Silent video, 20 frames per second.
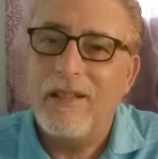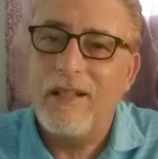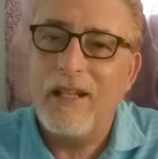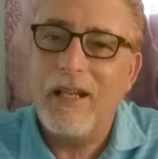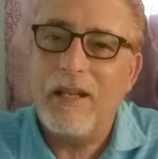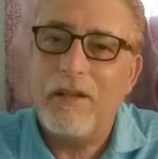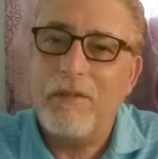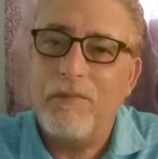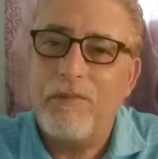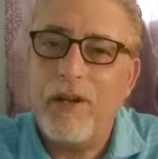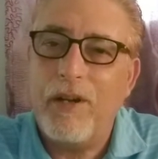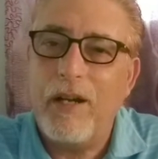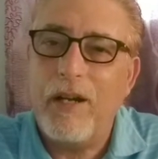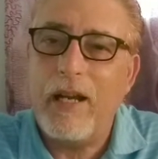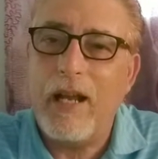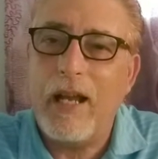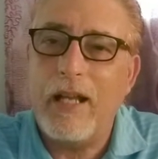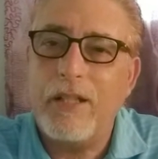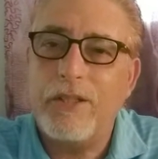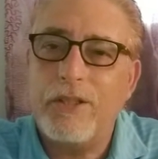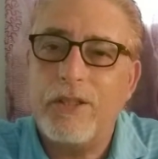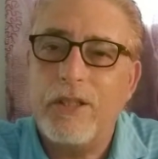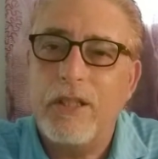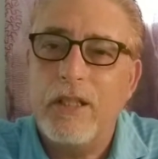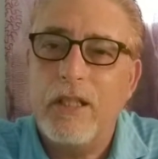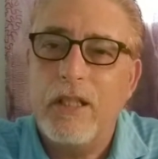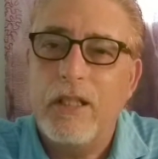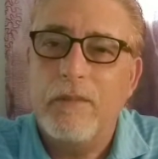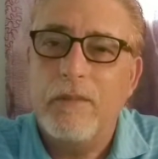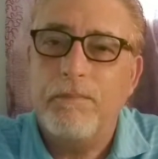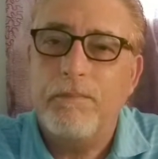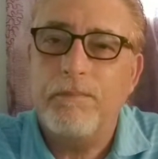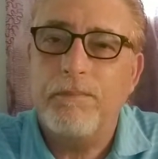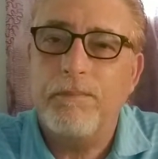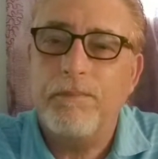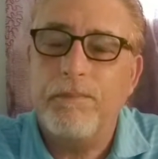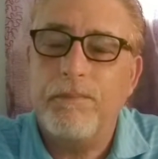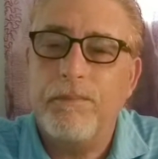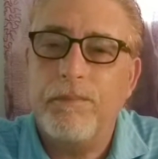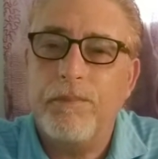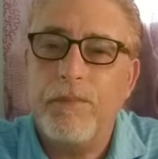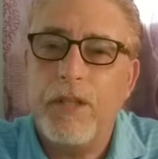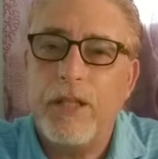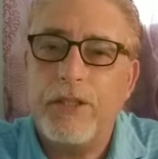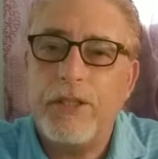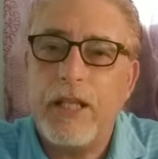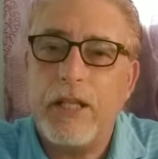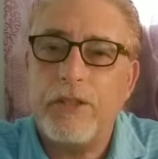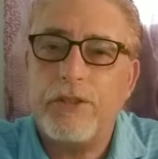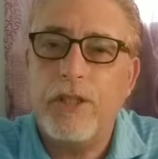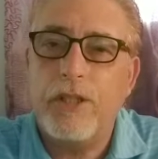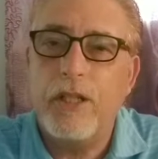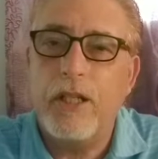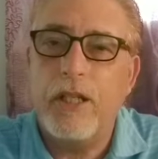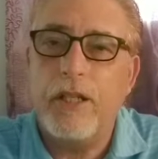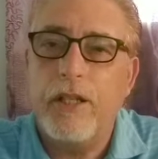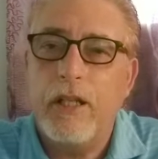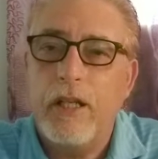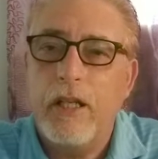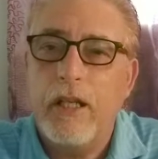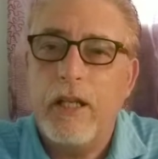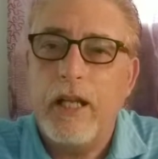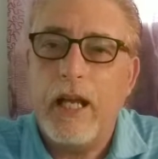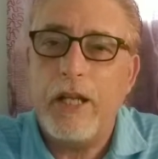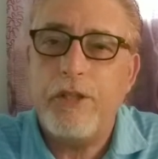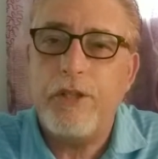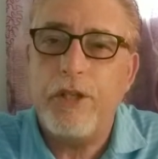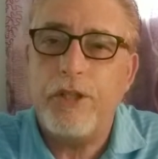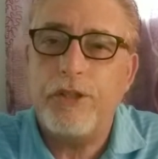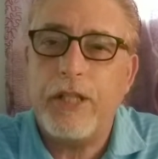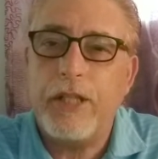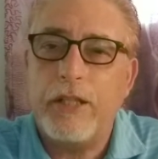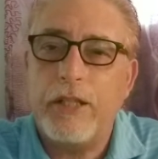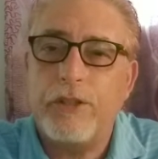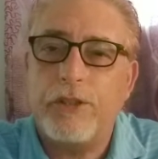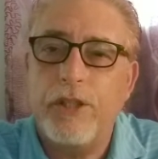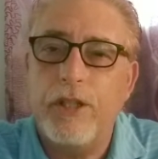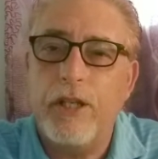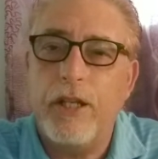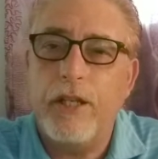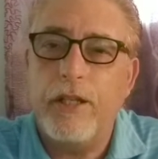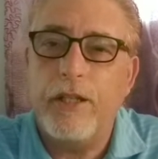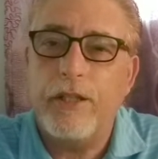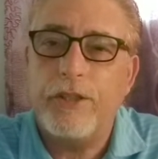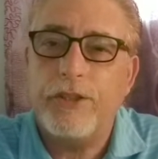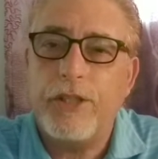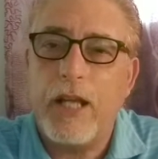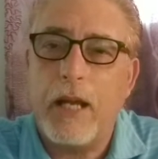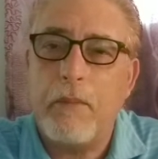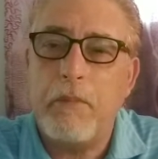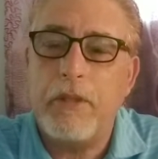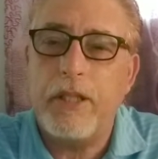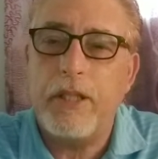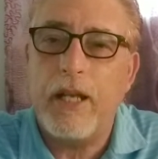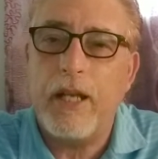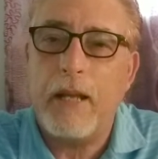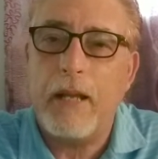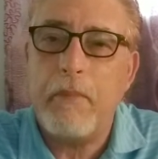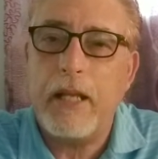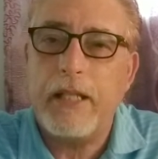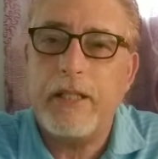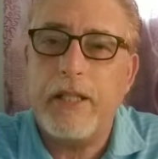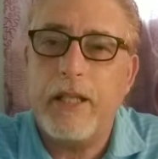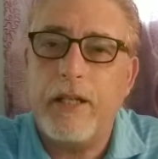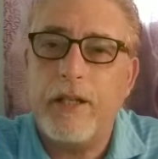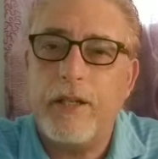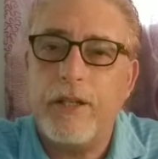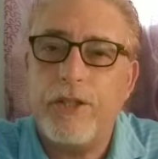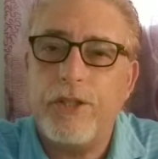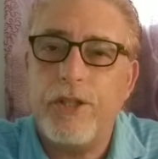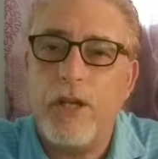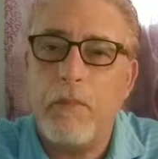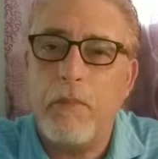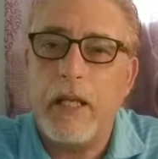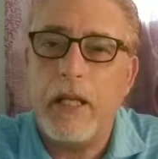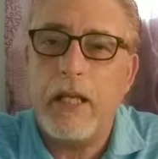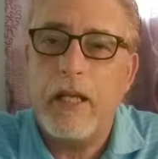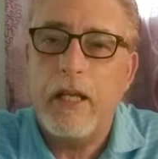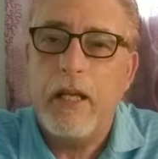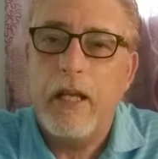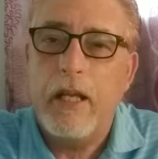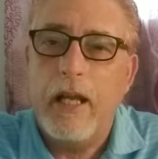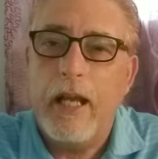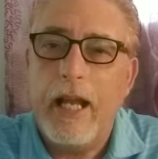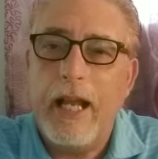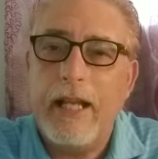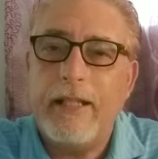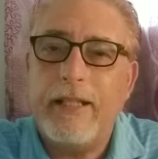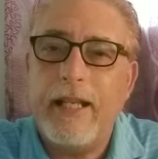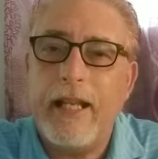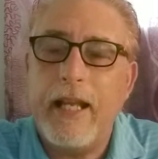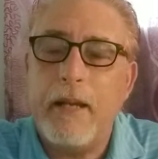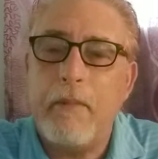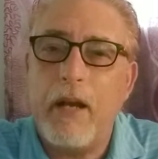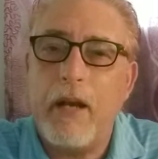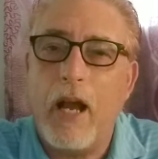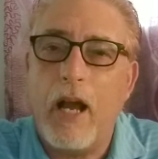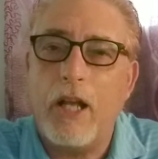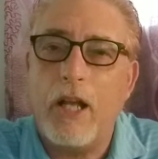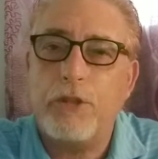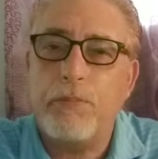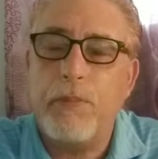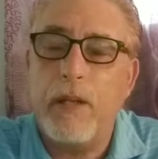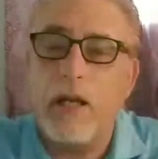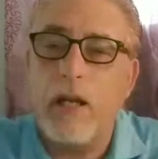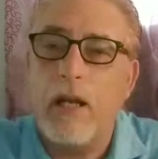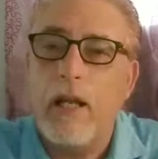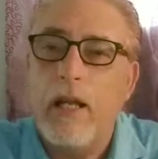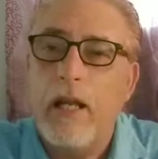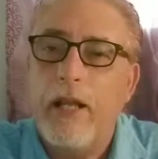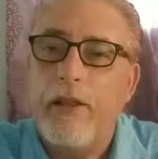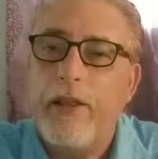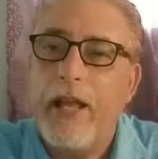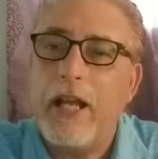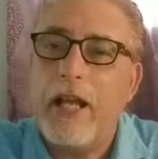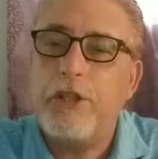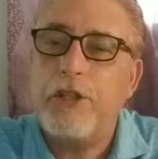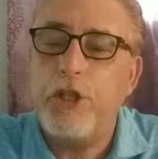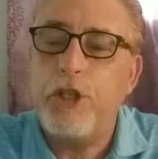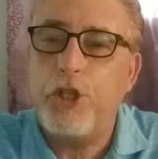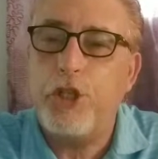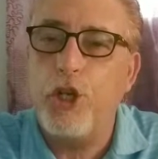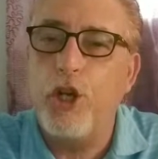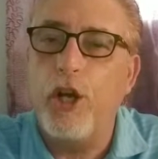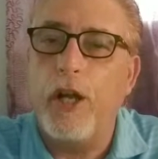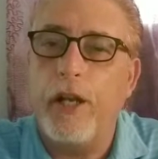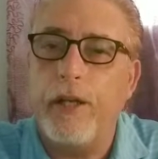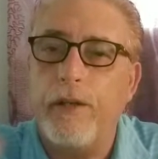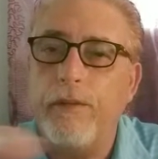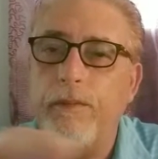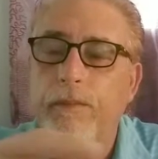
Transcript: Huh, very nice. Mmm, it sounds good. Actually, it sounds good. Salmon tonight, make dinner, it's yummy. ATM in a hospital. They actually should.